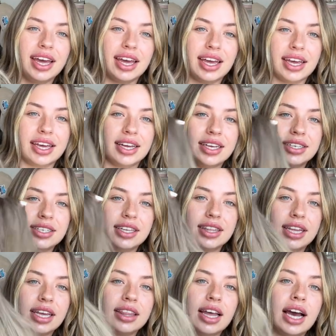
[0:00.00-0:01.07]
And
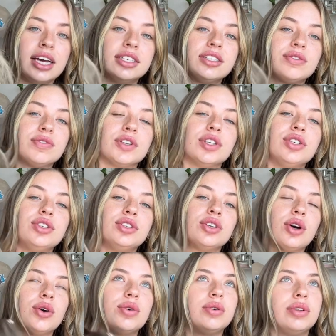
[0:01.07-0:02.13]
they last for
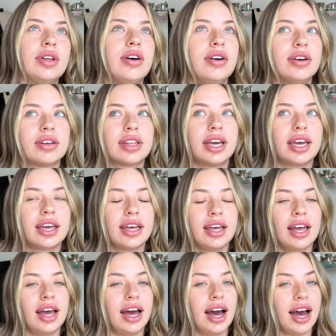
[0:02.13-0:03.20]
so long. Like,
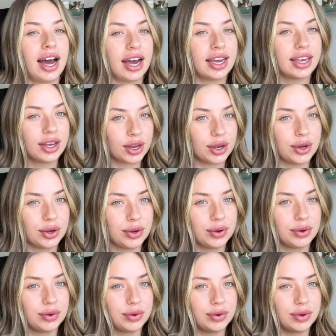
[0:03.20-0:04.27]
I can
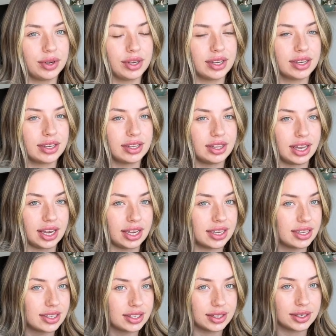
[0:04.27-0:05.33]
go, like,
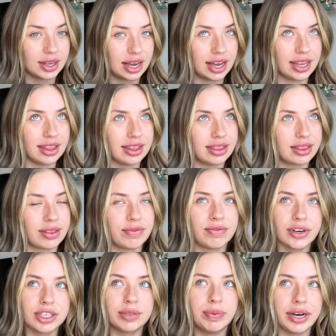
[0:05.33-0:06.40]
the
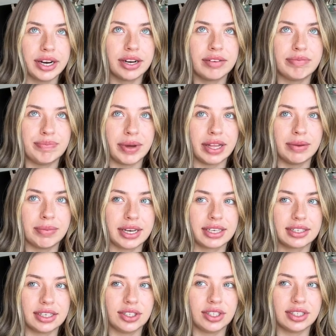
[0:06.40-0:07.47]
first pair of Bellamy
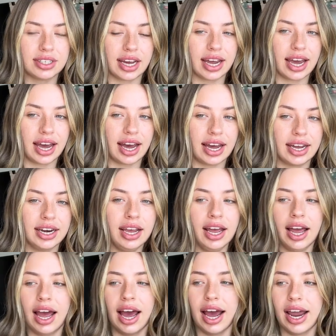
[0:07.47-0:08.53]
extensions I
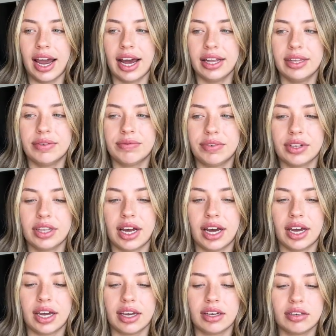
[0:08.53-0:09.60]
had them for
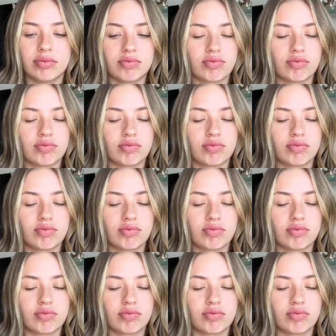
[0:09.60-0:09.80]
like